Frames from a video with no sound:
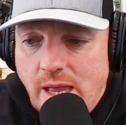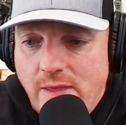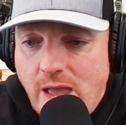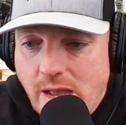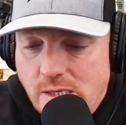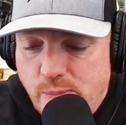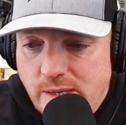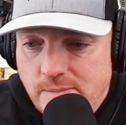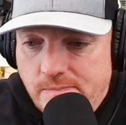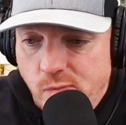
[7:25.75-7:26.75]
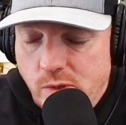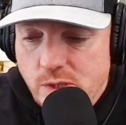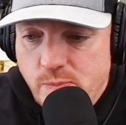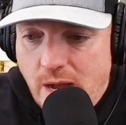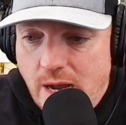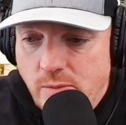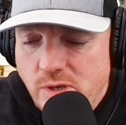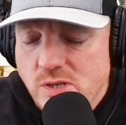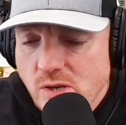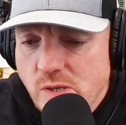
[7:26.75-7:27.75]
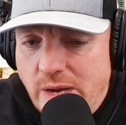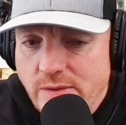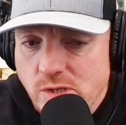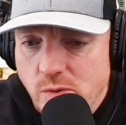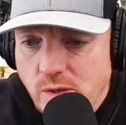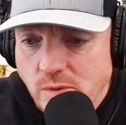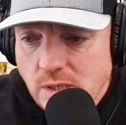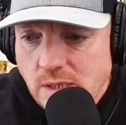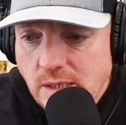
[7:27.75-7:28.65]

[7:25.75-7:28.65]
And the 8-speed, which is also behind the 2.0,